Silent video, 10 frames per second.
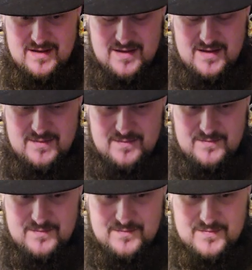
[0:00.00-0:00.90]

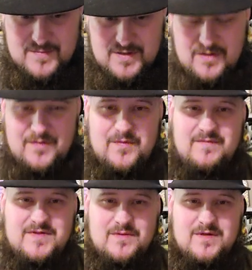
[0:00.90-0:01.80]
Um, go to
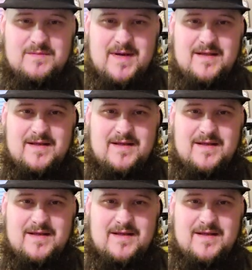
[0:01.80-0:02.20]
thrift stores and buy